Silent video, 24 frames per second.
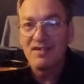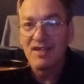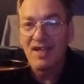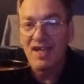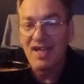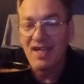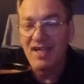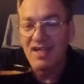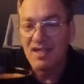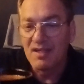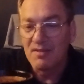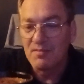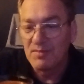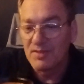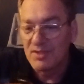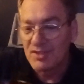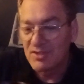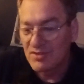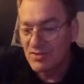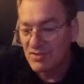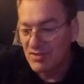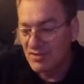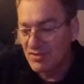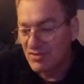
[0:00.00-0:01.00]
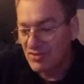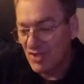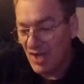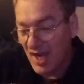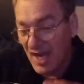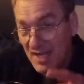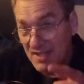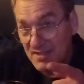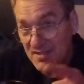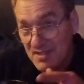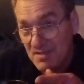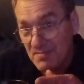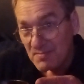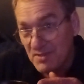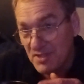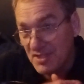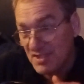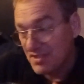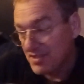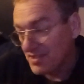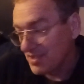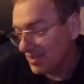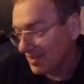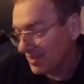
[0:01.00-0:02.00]
And I'm going to try some of
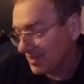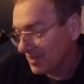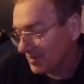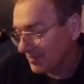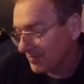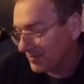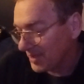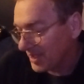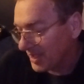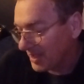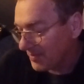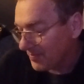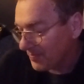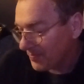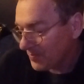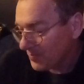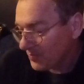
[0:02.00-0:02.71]
this in a little bit.